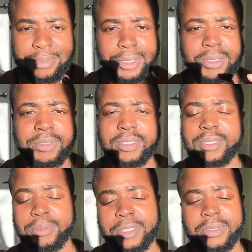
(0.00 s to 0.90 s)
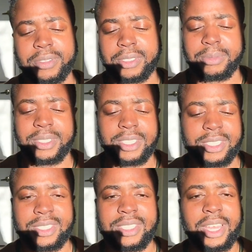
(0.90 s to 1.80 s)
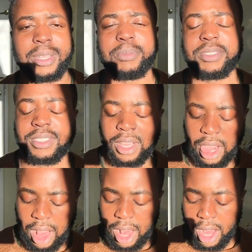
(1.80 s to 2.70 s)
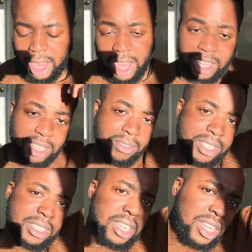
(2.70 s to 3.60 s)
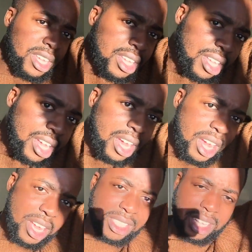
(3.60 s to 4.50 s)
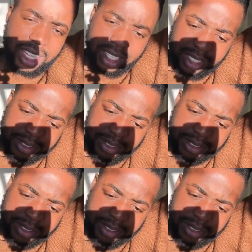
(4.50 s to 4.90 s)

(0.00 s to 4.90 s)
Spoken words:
Beautiful comedic stand-ups. I definitely say as like